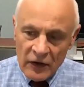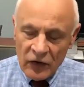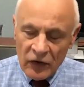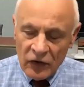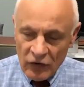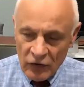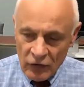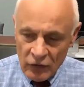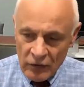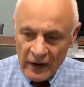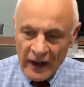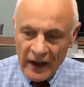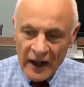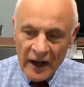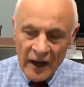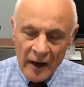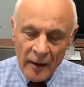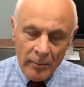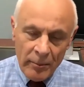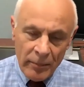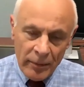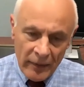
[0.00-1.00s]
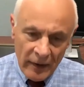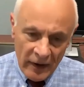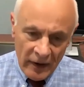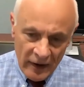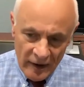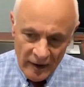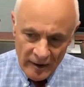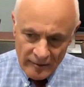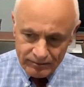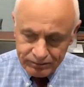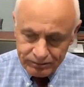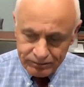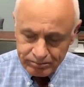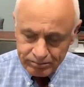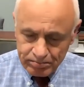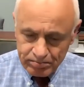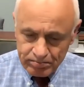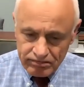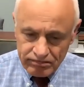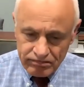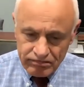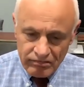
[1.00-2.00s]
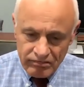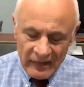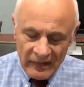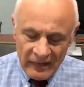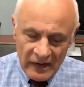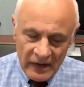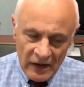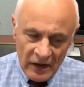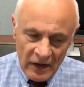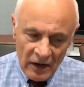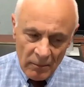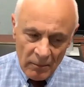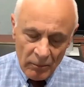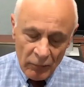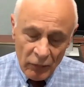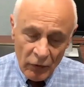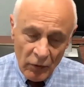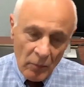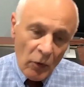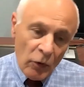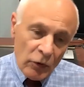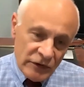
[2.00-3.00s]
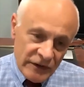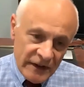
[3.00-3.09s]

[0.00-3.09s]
to help promote